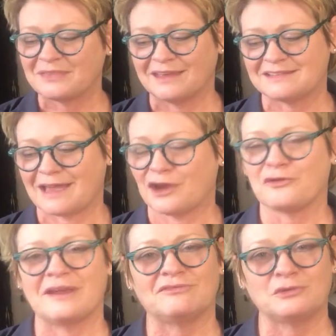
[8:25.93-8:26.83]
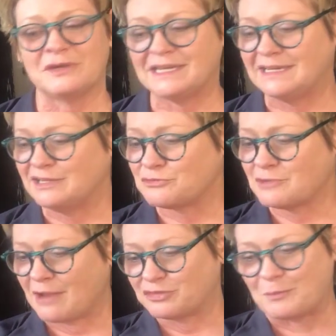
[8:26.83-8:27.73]
It's got great fluidity
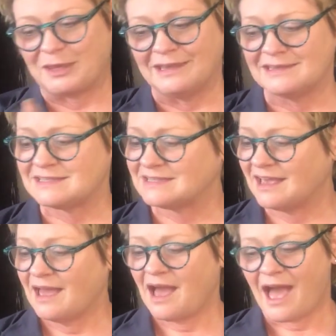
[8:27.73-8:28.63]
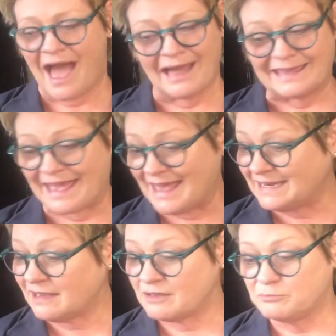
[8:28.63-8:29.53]
throughout the piece.
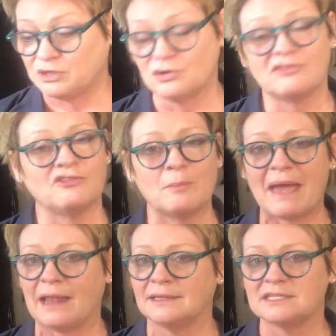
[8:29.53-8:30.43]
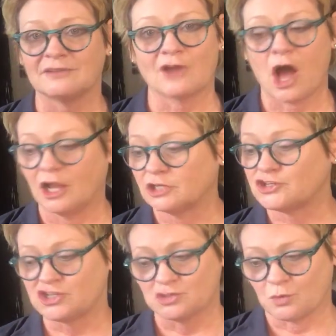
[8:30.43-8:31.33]
Again, beautiful balance of
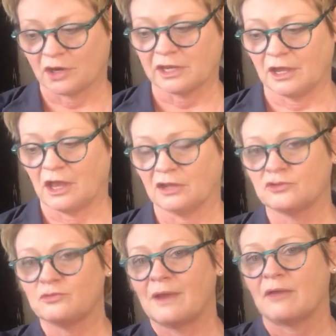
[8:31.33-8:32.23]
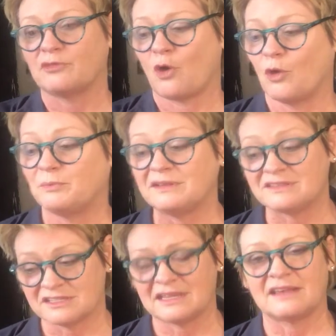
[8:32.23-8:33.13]
color. She's working color throughout the whole piece.
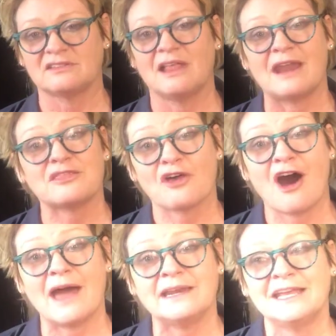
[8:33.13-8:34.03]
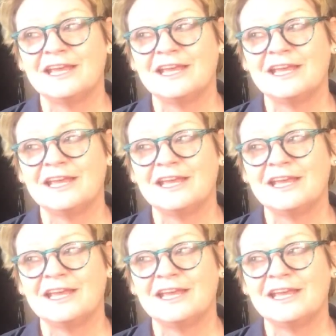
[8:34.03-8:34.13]
This takes a lot of thought.